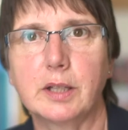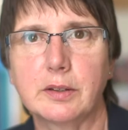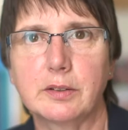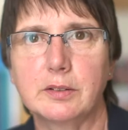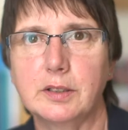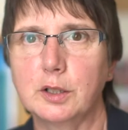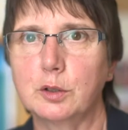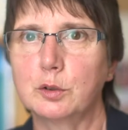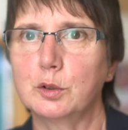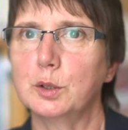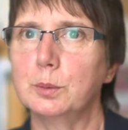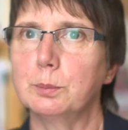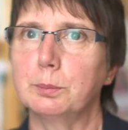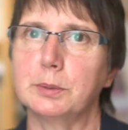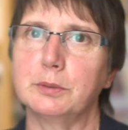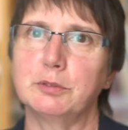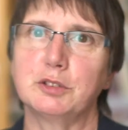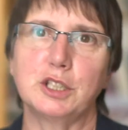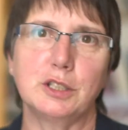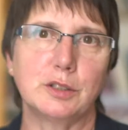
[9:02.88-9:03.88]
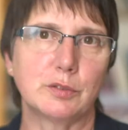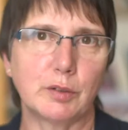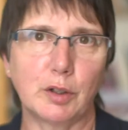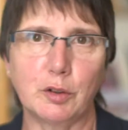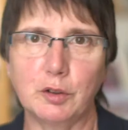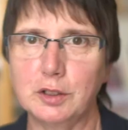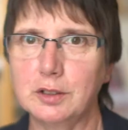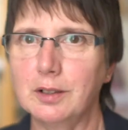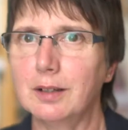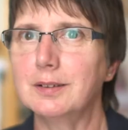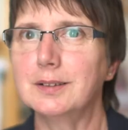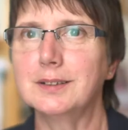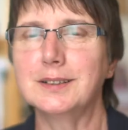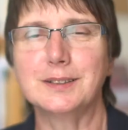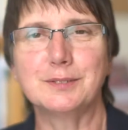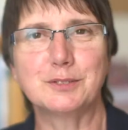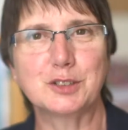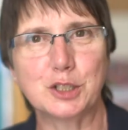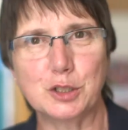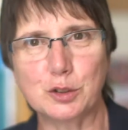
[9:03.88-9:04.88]
ethnic group, if she's very young,
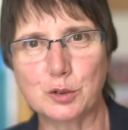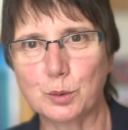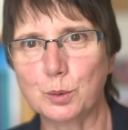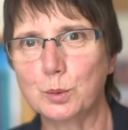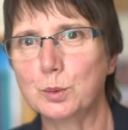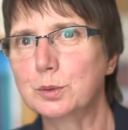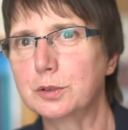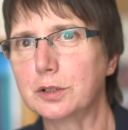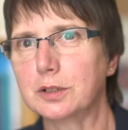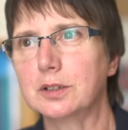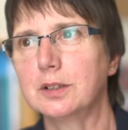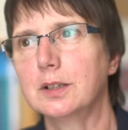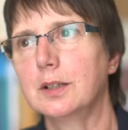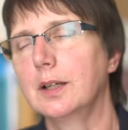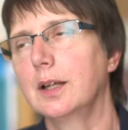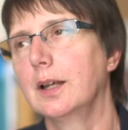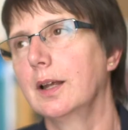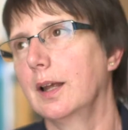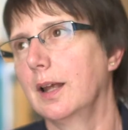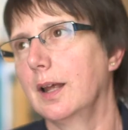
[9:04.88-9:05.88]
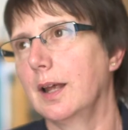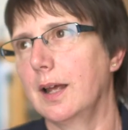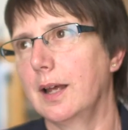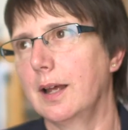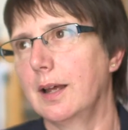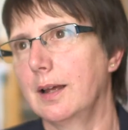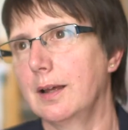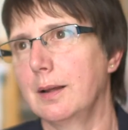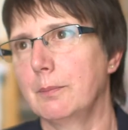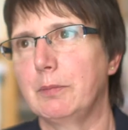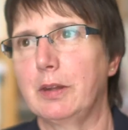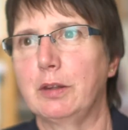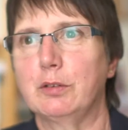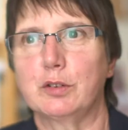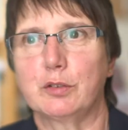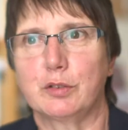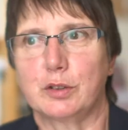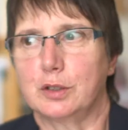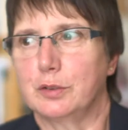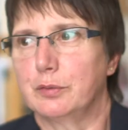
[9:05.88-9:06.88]
if she's older,
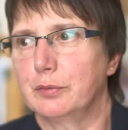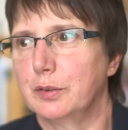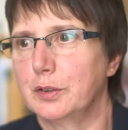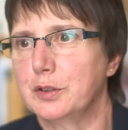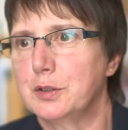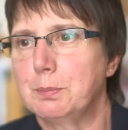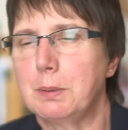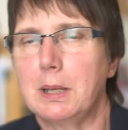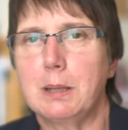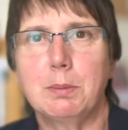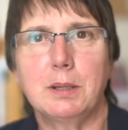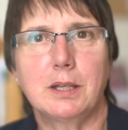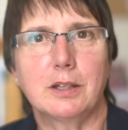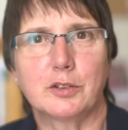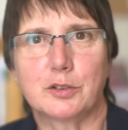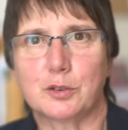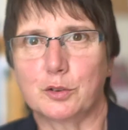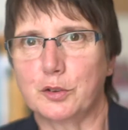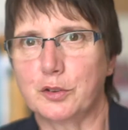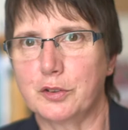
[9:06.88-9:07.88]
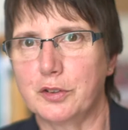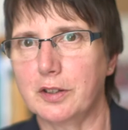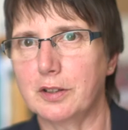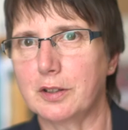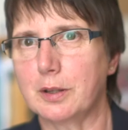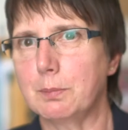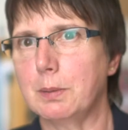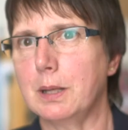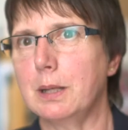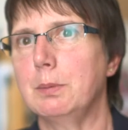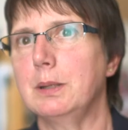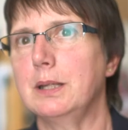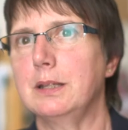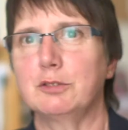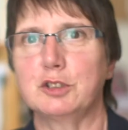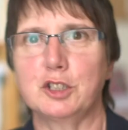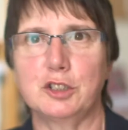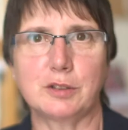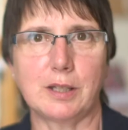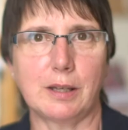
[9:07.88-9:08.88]
it's her first baby, it's her sixth baby,
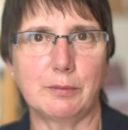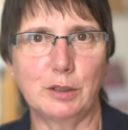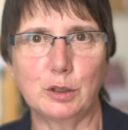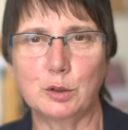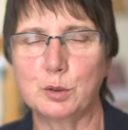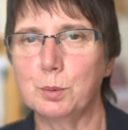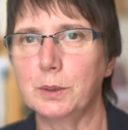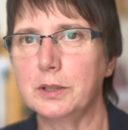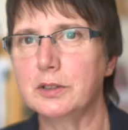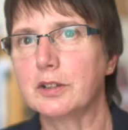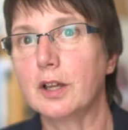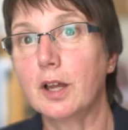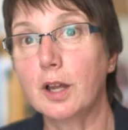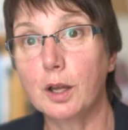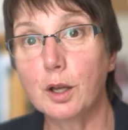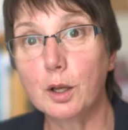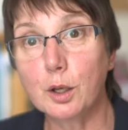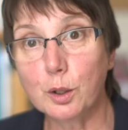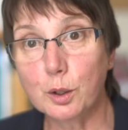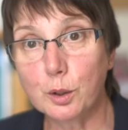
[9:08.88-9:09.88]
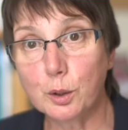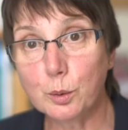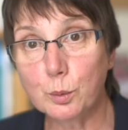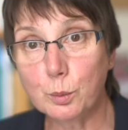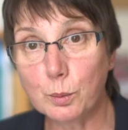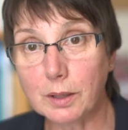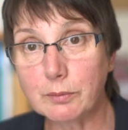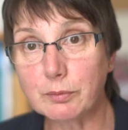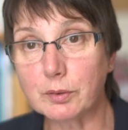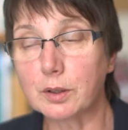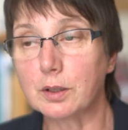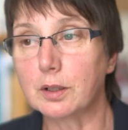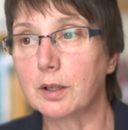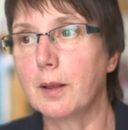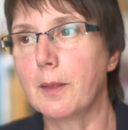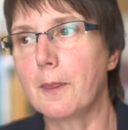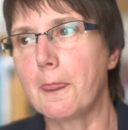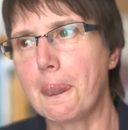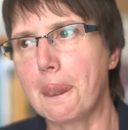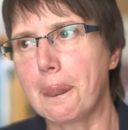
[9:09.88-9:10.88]
if she's having twins, whoever,
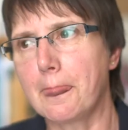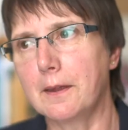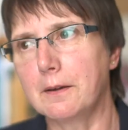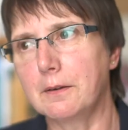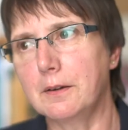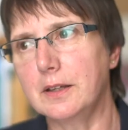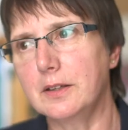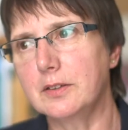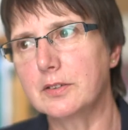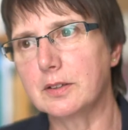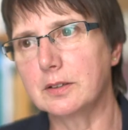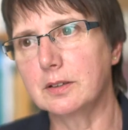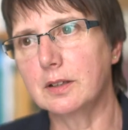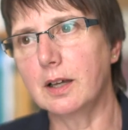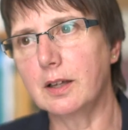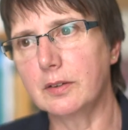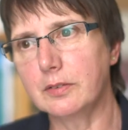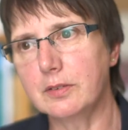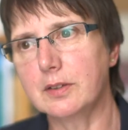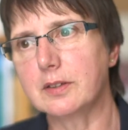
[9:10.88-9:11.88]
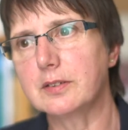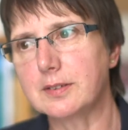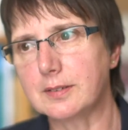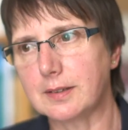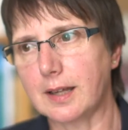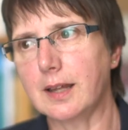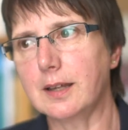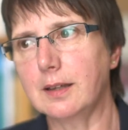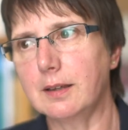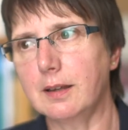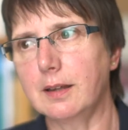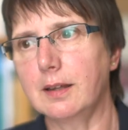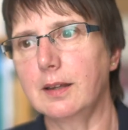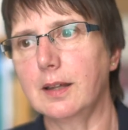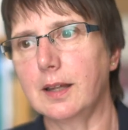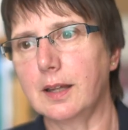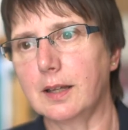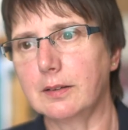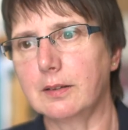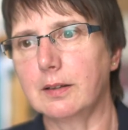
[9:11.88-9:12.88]
there is an
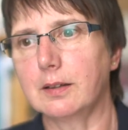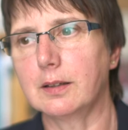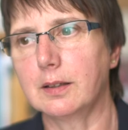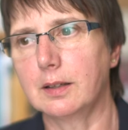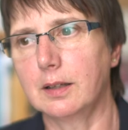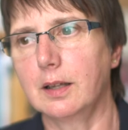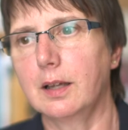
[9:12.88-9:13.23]
understanding and a